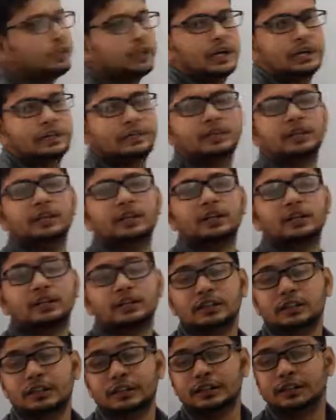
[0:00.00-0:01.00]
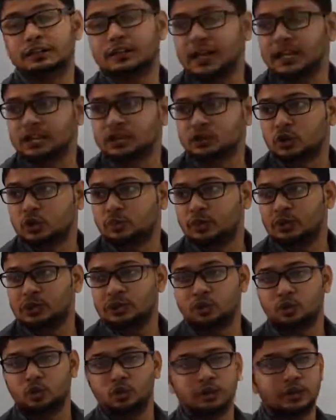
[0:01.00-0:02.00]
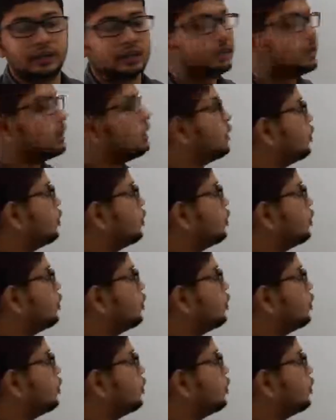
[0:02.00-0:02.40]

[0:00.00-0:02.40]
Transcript: that the NASCOM data show that